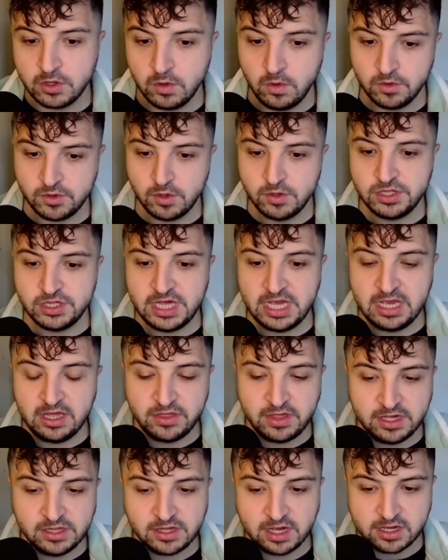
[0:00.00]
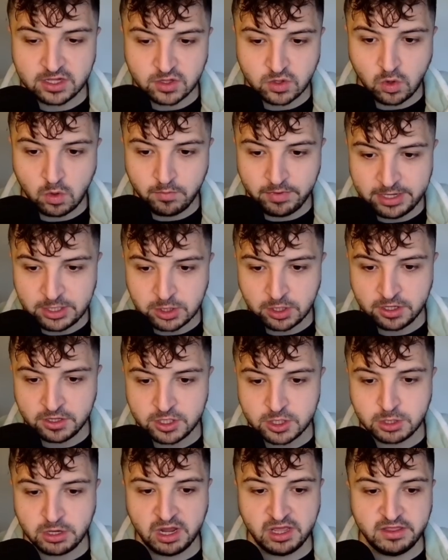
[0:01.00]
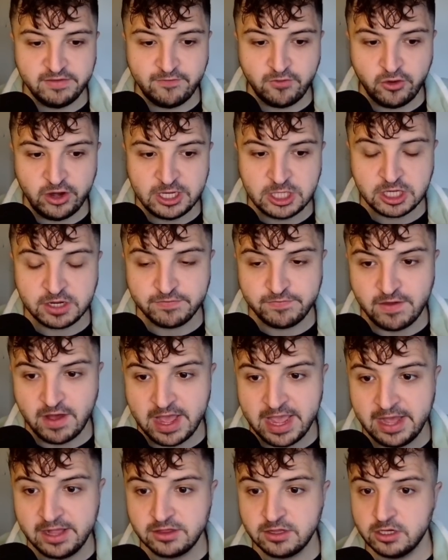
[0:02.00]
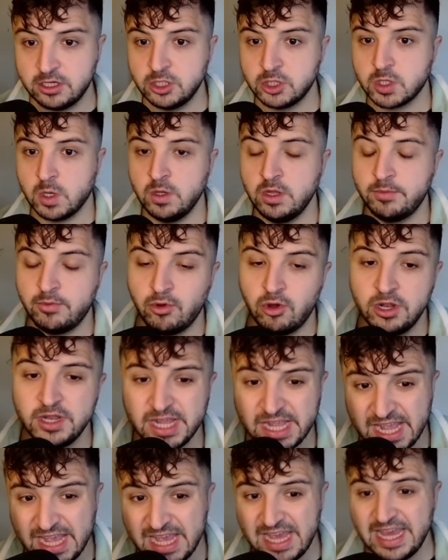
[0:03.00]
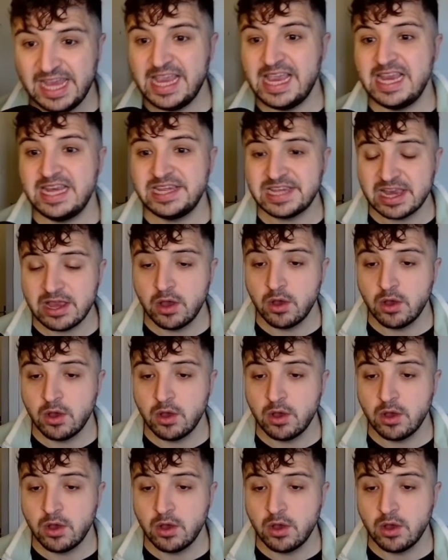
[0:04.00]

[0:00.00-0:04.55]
also sing things like Storm Rage On and Strength of a Raging Fire to control the board is